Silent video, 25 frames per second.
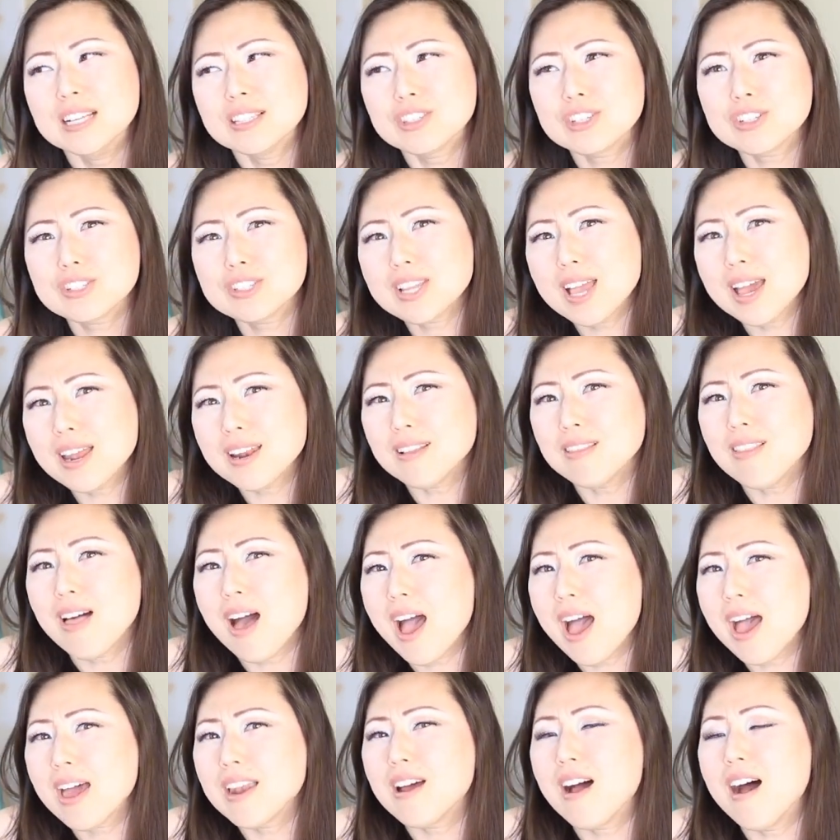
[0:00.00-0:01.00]
there's not a
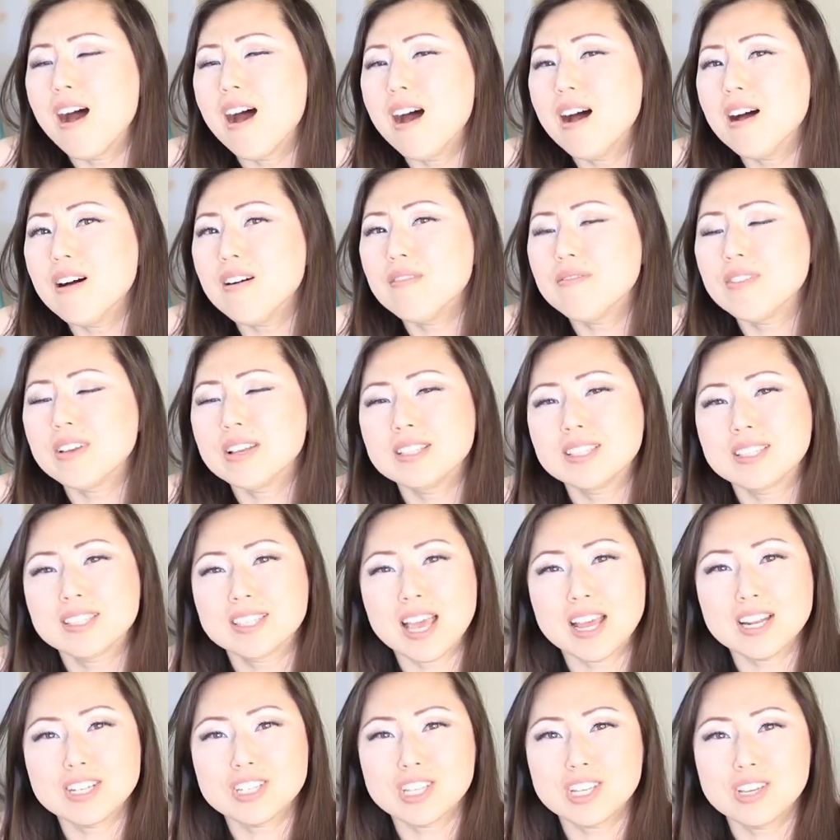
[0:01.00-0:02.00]
lot of
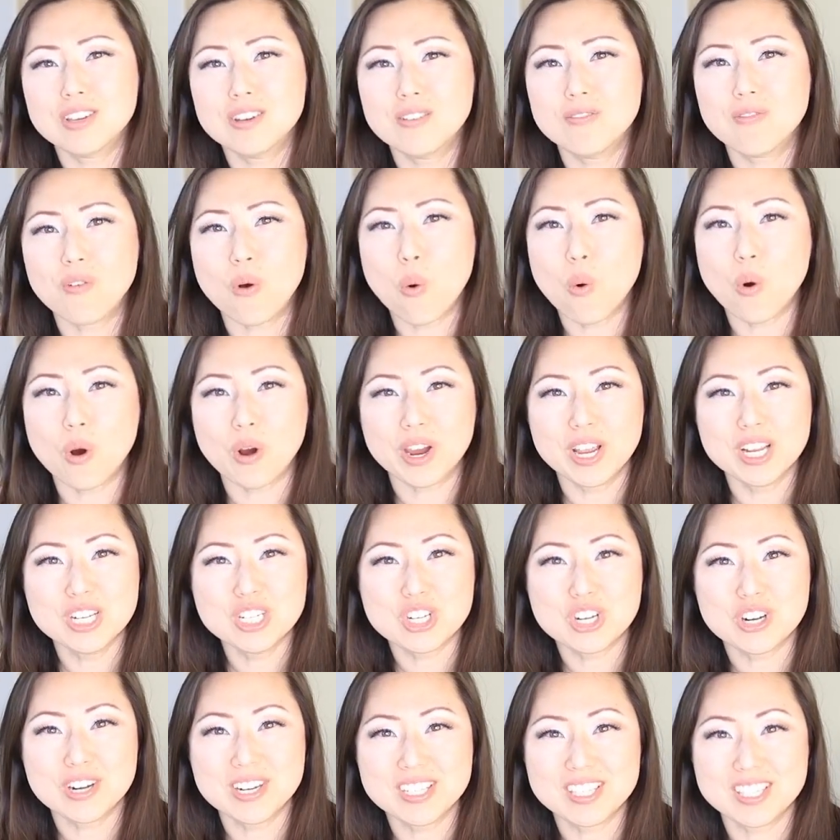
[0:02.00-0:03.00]
incentive or
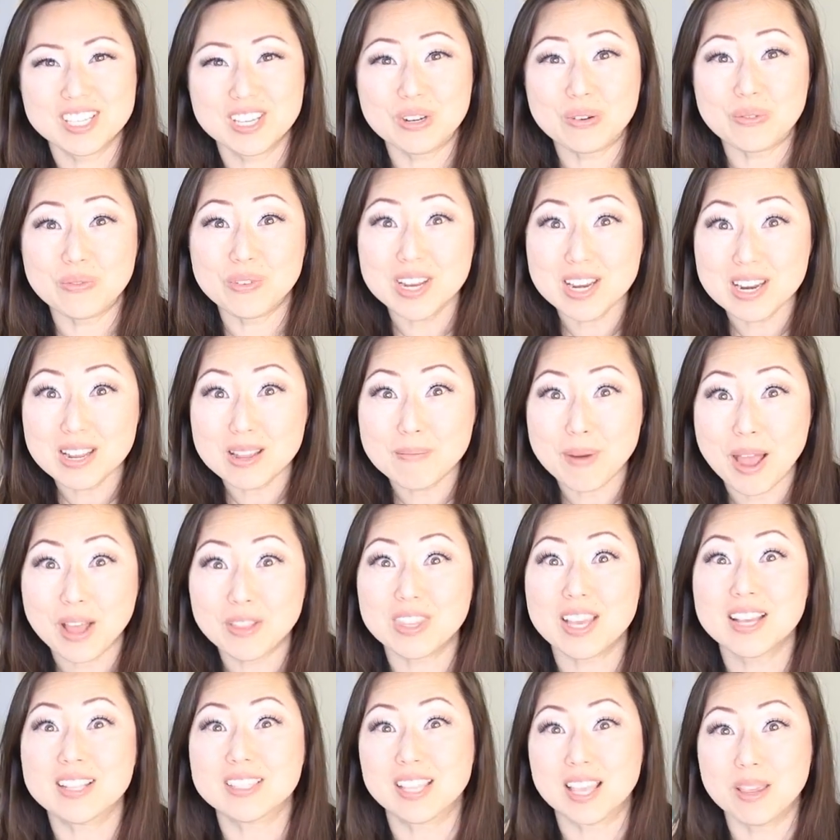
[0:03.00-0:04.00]
interest in reading
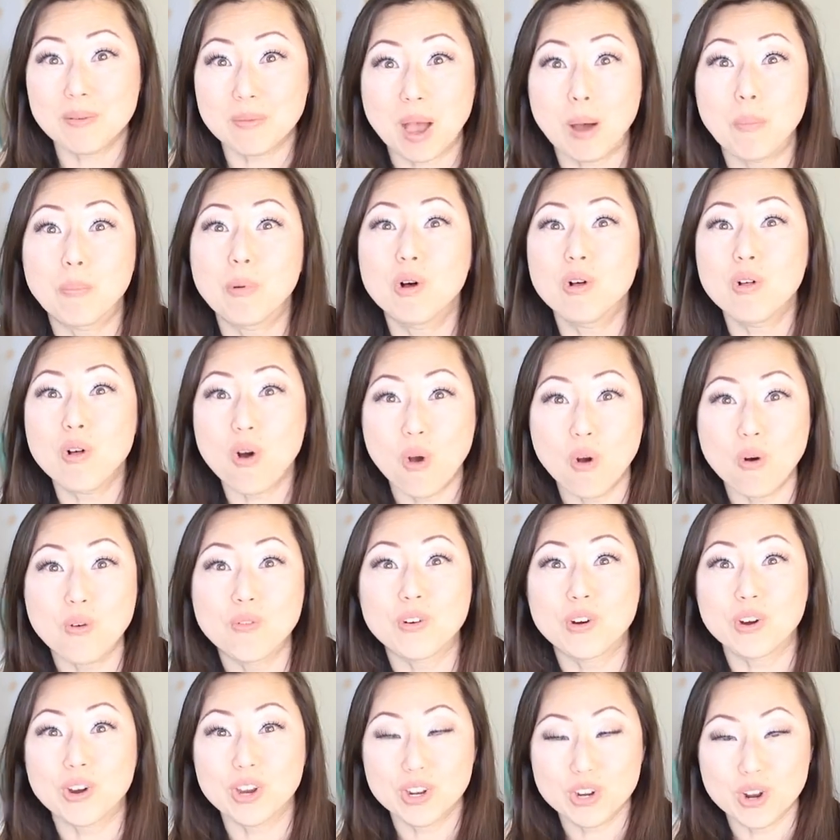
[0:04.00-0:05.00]
about that same couple
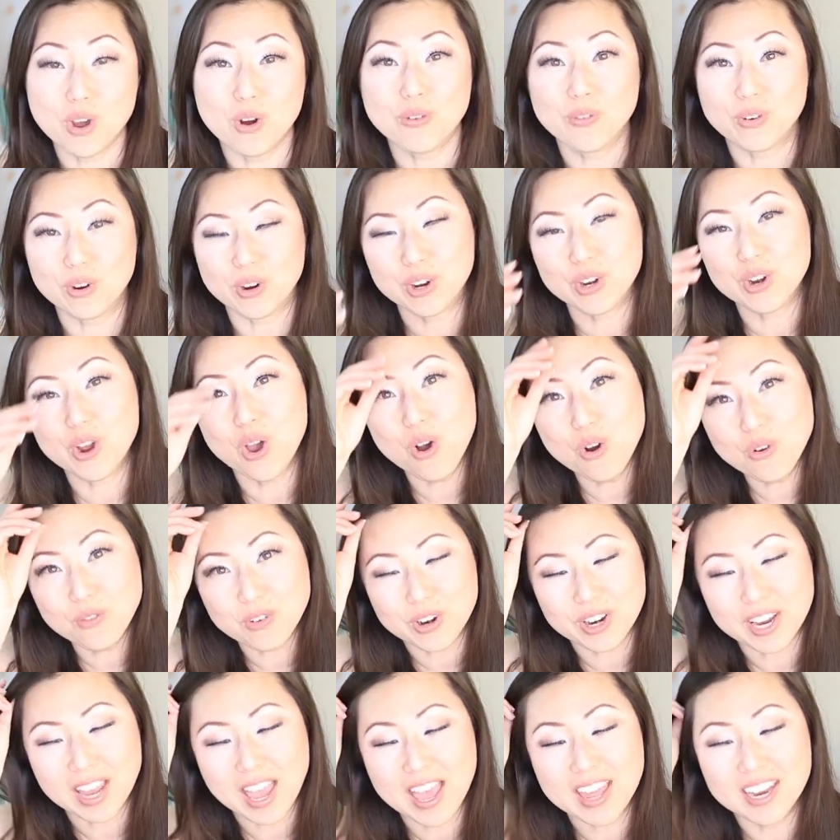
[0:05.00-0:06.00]
over and over and
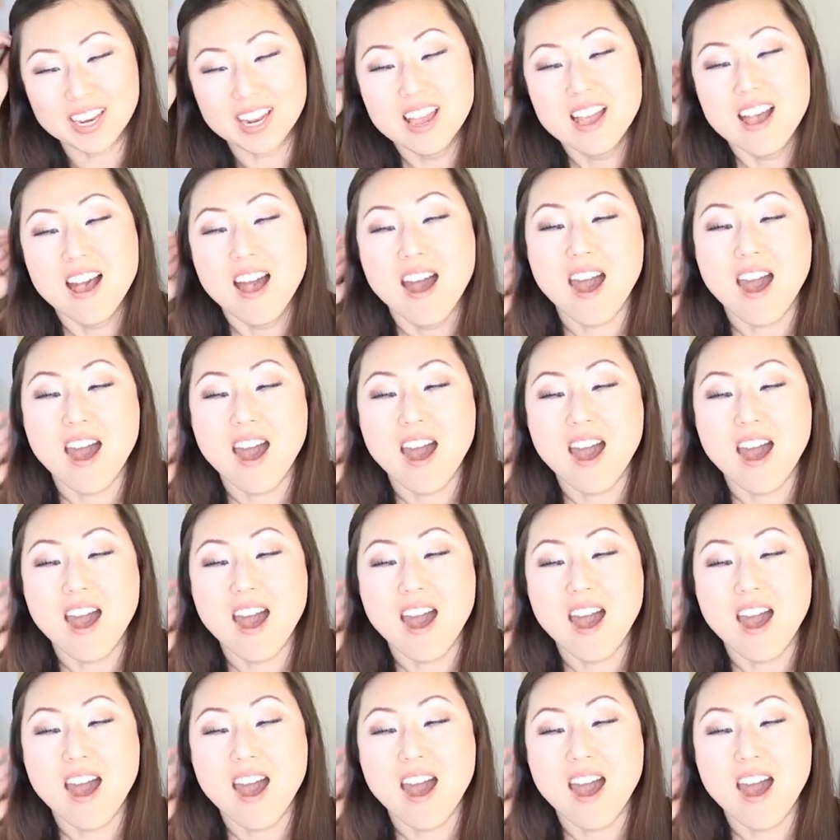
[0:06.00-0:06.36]
over again.